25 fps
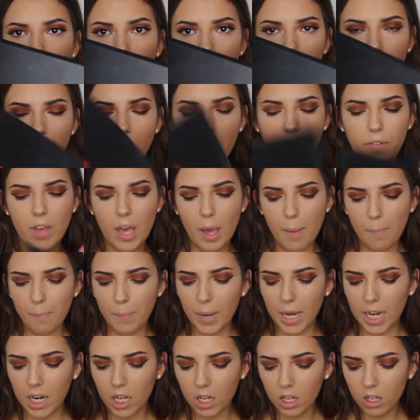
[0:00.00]
35M
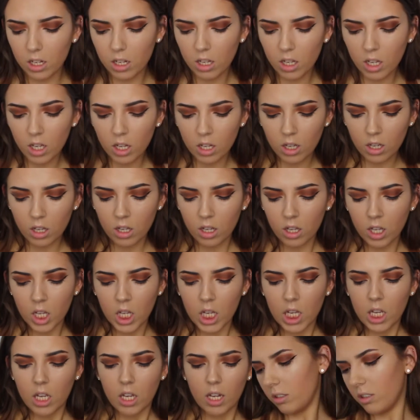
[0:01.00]
palette,
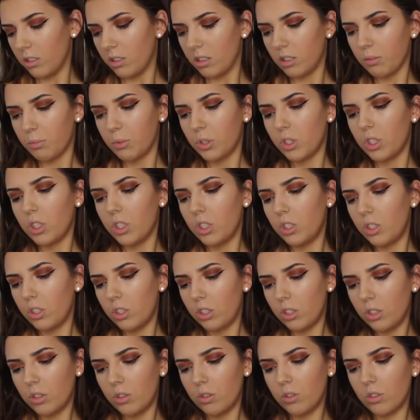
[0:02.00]
and I'm going to
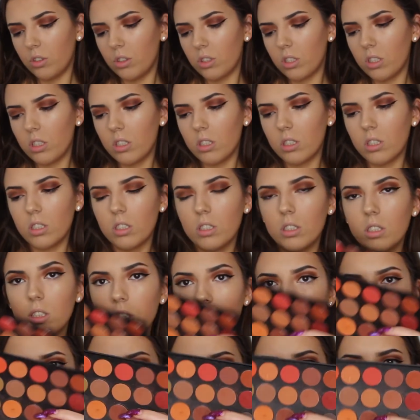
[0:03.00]
use
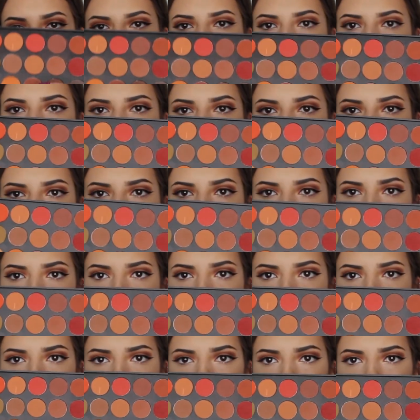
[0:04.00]
this
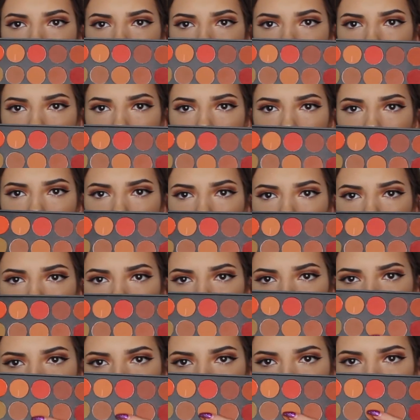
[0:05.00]
colour
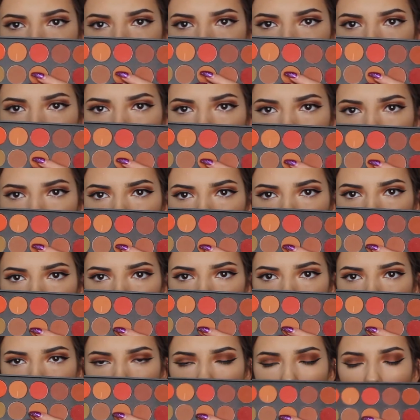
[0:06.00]
and this
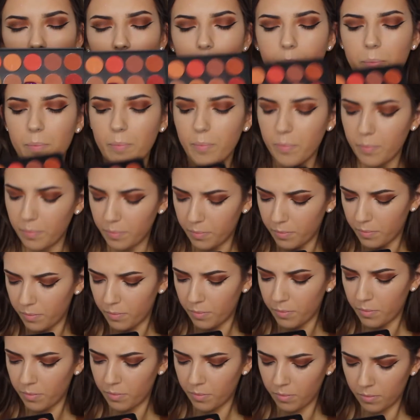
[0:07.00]
colour,
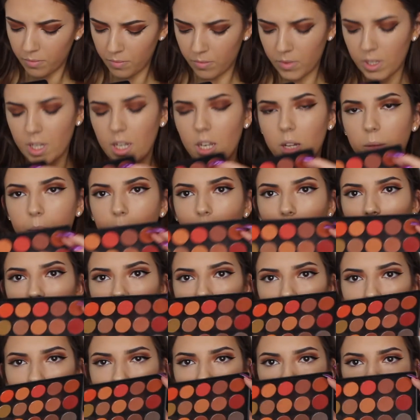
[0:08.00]
maybe a
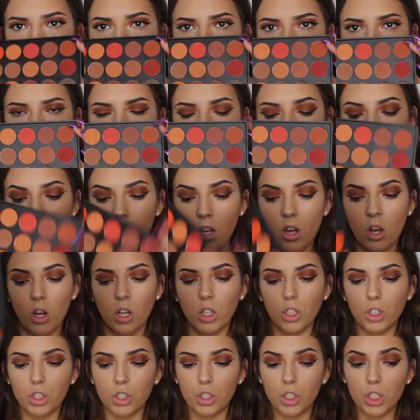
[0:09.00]
little bit of this colour,
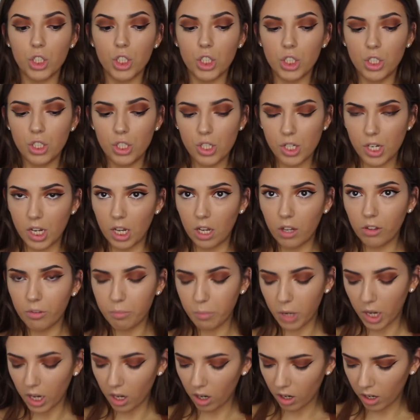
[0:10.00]
just underneath
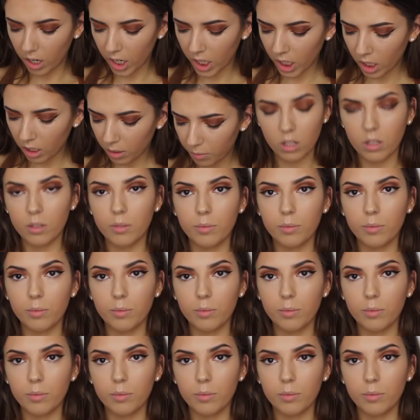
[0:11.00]
my eye